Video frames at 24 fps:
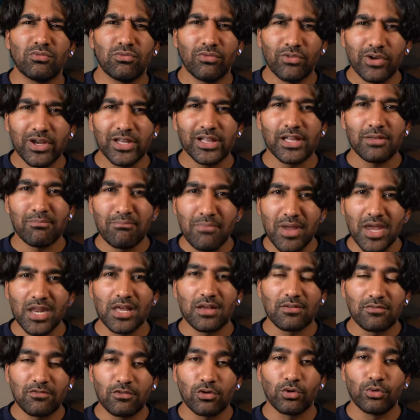doing really
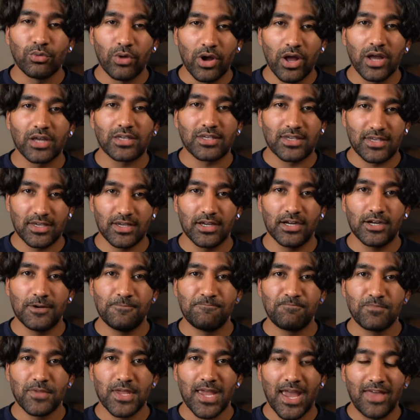meaningful work here.
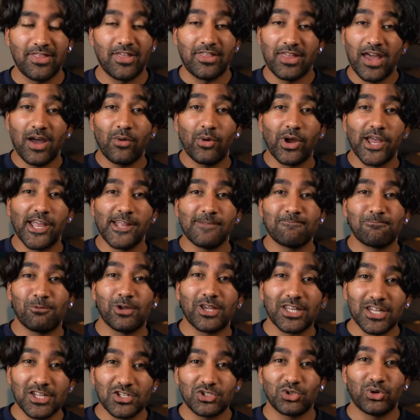And then that way
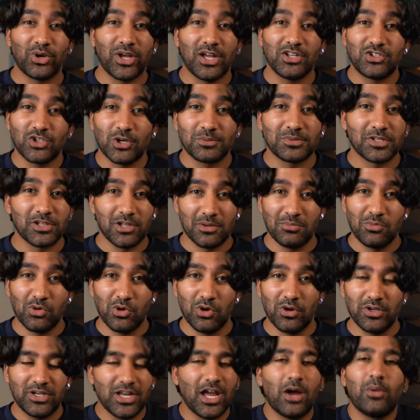we can enjoy our jobs a lot
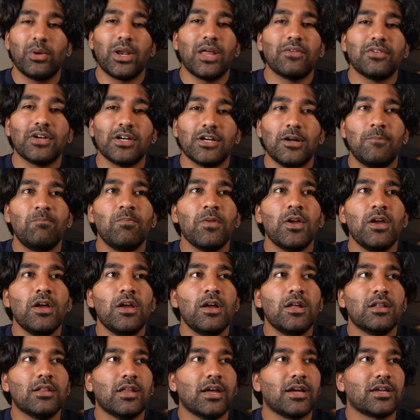more. Now, whatever,
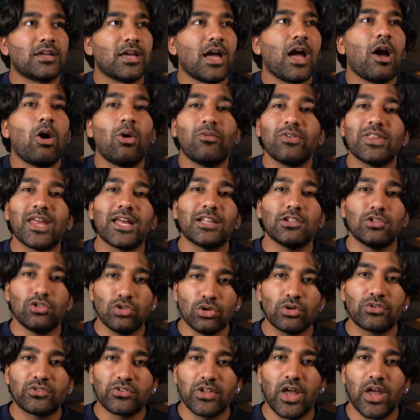like however that
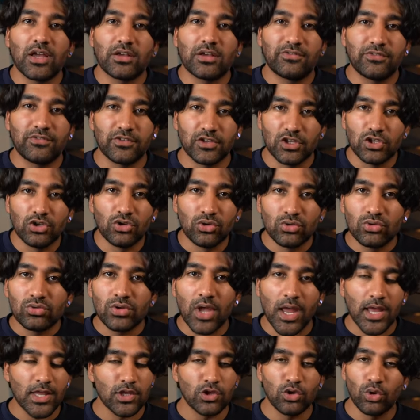looks like for
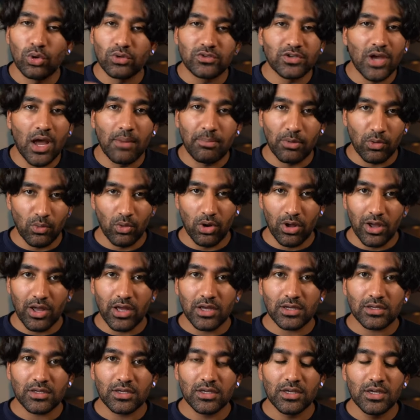you and your type of
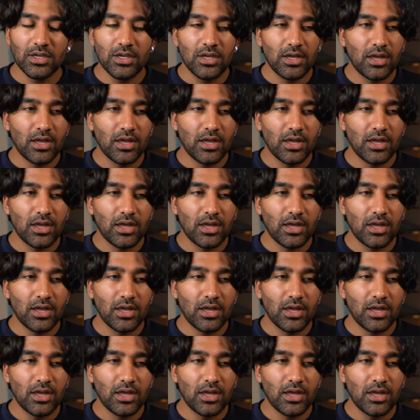work,